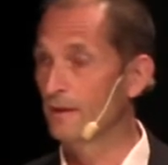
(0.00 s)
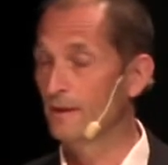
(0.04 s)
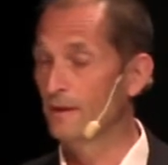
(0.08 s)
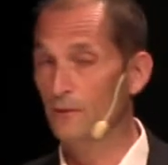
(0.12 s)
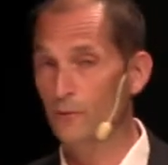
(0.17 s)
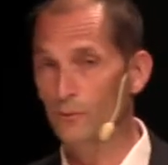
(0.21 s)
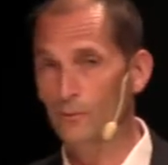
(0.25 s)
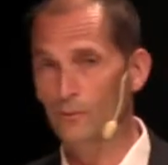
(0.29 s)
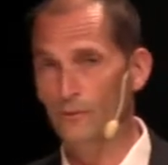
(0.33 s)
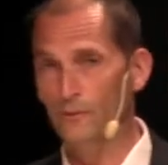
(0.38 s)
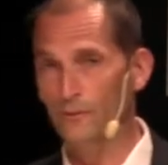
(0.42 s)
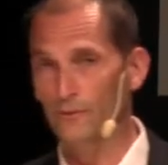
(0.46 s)

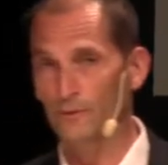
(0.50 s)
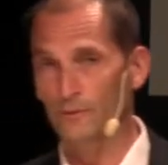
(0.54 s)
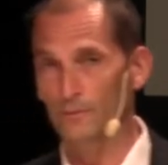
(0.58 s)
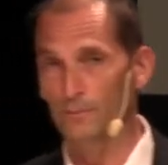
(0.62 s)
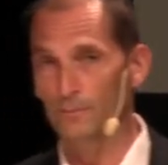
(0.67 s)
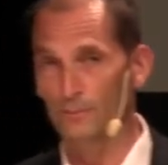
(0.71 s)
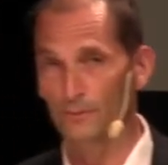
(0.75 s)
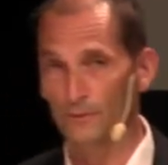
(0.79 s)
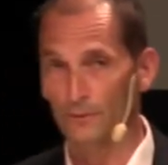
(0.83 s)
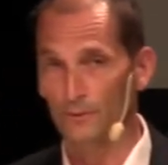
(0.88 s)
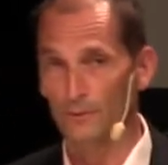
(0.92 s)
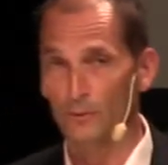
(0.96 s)
is also
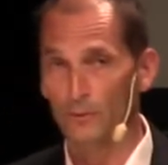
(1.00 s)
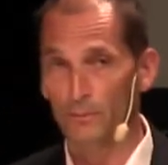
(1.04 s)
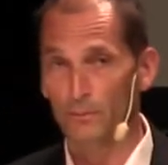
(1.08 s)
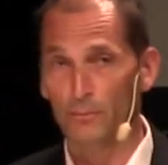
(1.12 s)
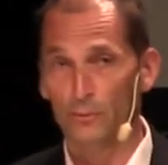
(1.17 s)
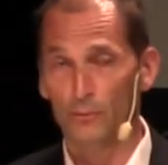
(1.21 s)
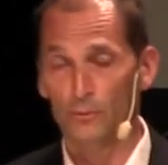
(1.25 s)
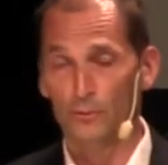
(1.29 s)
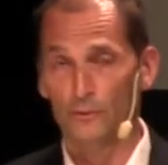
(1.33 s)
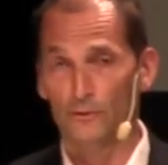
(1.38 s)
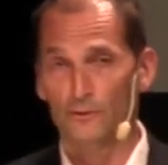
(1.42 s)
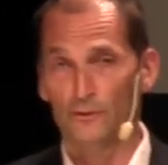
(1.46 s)

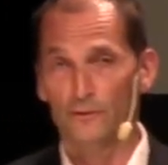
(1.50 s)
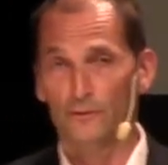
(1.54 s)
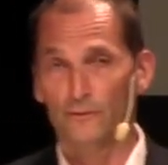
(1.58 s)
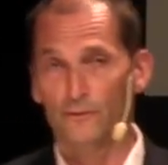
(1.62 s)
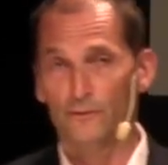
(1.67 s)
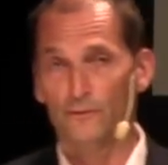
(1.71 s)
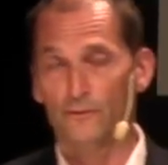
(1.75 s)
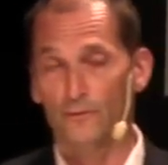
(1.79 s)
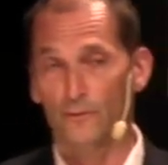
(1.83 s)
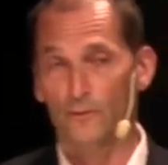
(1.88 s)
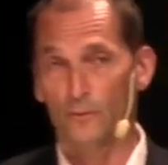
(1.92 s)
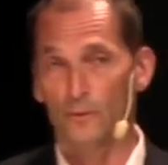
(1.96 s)
important
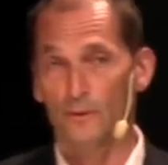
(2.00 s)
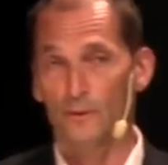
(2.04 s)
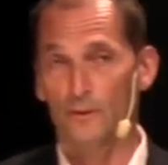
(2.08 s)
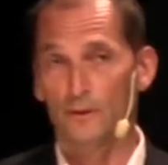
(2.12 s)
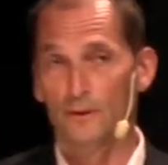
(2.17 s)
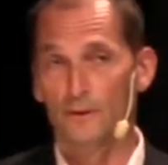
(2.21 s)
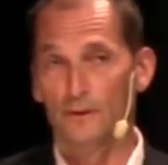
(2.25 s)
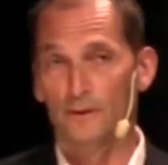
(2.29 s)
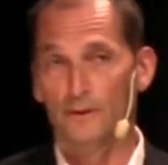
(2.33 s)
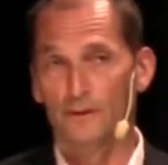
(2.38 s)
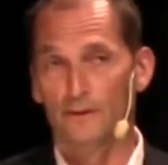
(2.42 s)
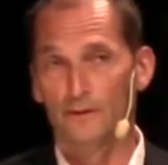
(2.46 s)
for
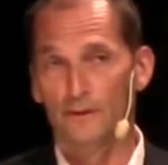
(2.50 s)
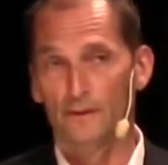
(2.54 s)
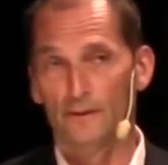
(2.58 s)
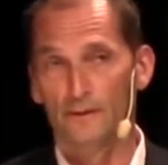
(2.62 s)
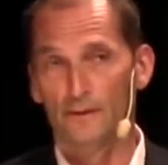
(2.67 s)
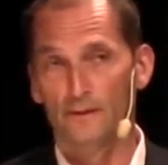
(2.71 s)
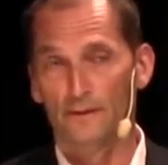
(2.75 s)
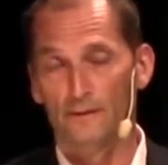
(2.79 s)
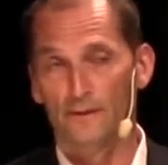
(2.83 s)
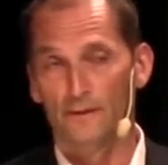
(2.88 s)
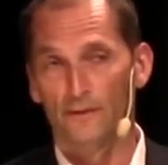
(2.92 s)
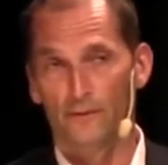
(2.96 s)

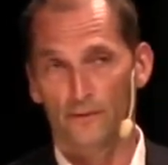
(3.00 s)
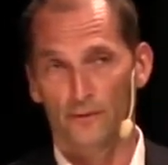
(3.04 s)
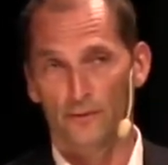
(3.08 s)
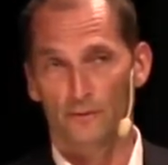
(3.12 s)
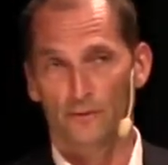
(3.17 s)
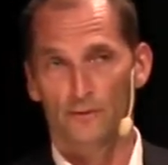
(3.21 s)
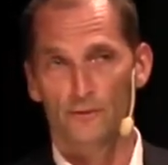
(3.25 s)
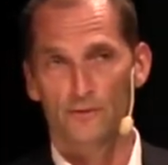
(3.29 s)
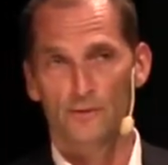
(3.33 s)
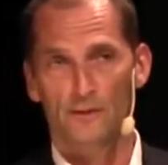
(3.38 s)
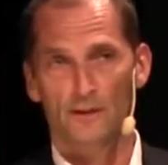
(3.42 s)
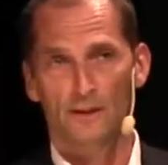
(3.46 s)
serious